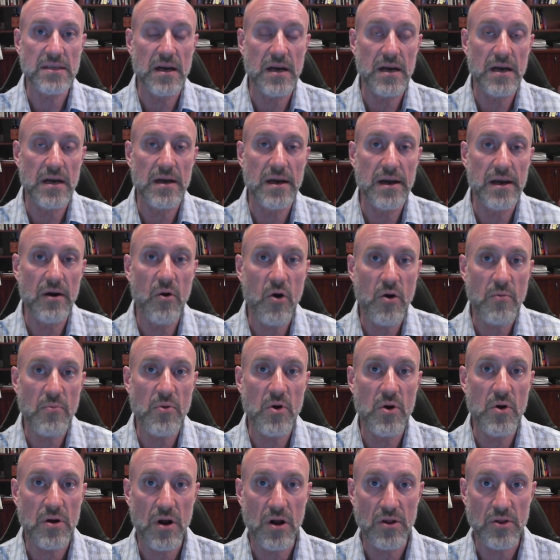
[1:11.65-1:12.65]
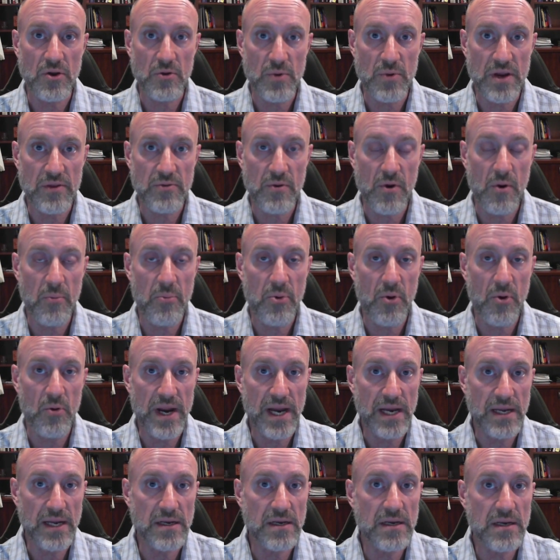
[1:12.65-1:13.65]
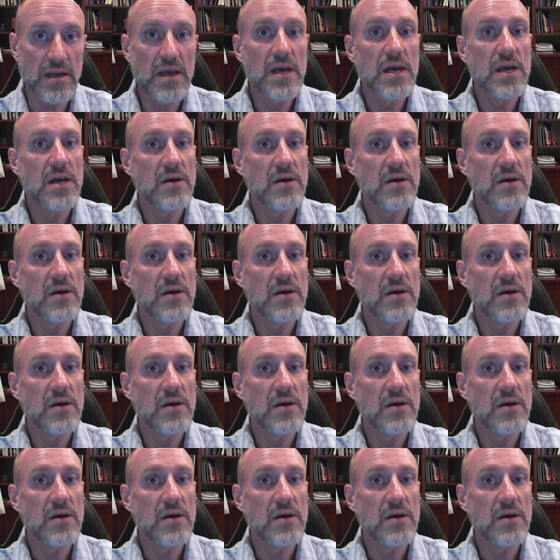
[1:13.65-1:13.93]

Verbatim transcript: a hormone called erythropoietin,